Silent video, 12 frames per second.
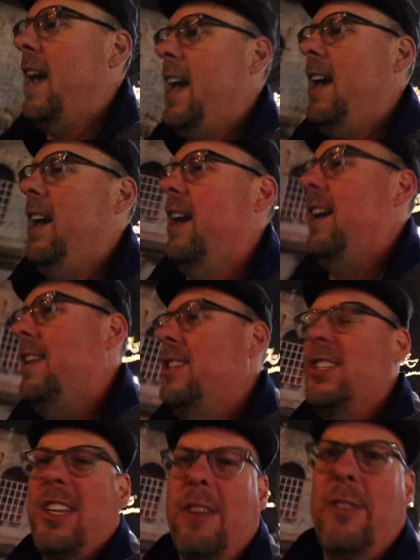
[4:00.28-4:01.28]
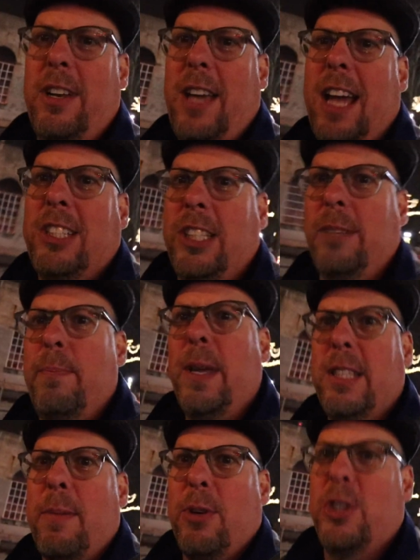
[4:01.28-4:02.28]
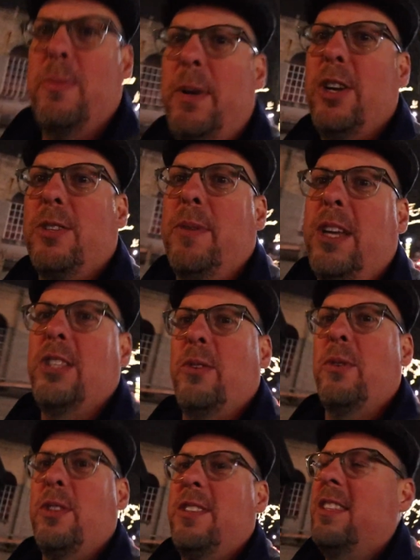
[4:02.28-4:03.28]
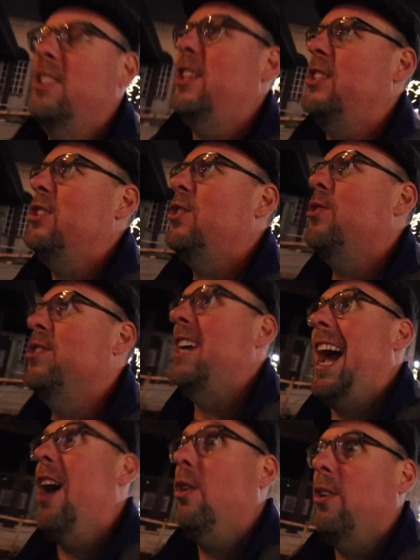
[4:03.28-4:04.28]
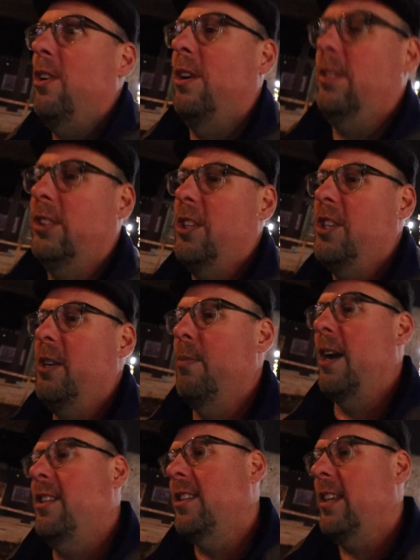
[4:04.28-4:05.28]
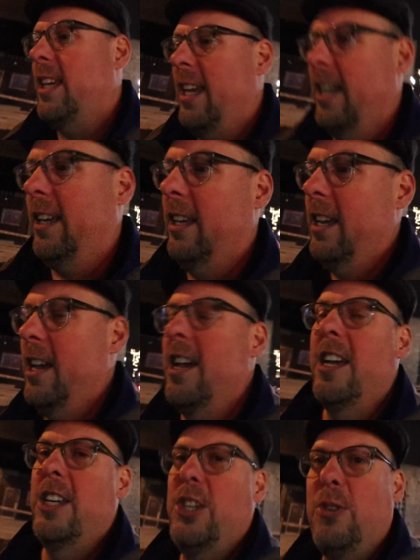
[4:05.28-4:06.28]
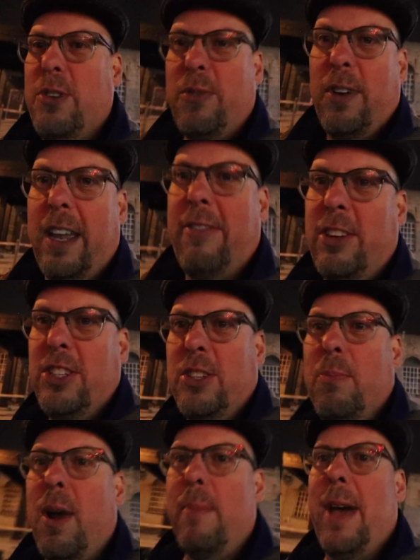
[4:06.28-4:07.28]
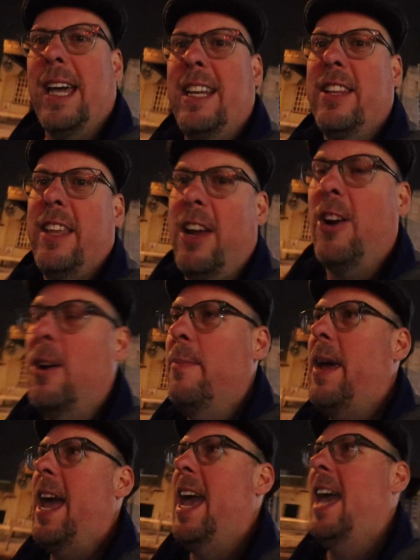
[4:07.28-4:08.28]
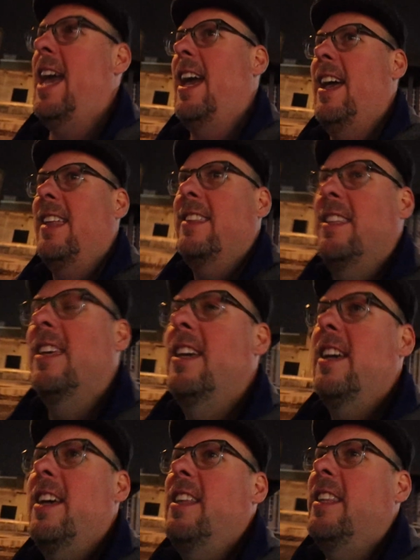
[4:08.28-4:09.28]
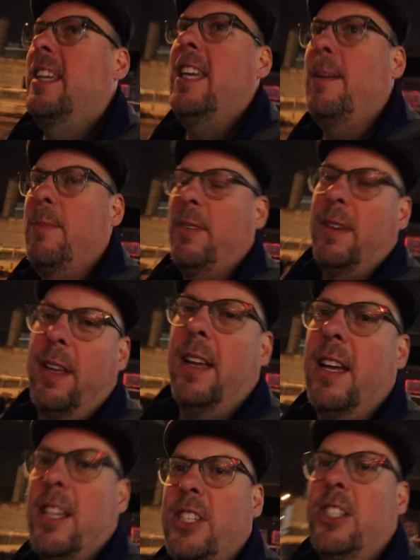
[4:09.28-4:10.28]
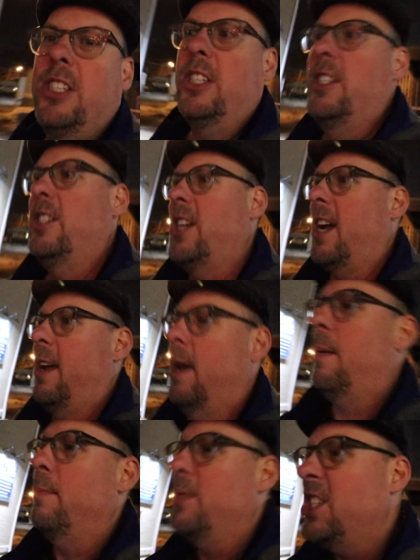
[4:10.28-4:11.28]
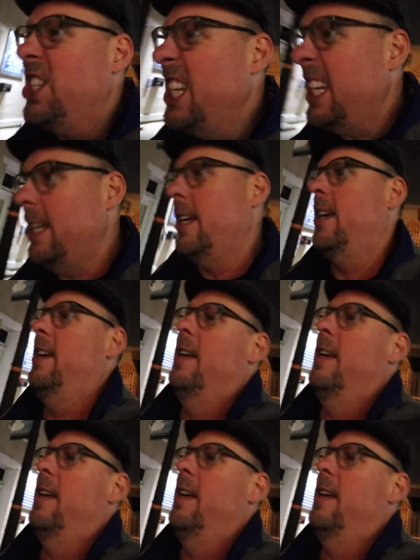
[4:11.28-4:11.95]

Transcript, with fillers: and discovered it actually picked up her spirits because it was it turned to alcohol. So she brought it to the king. She was forgiven. She brought back into the harem, and the King Jamshid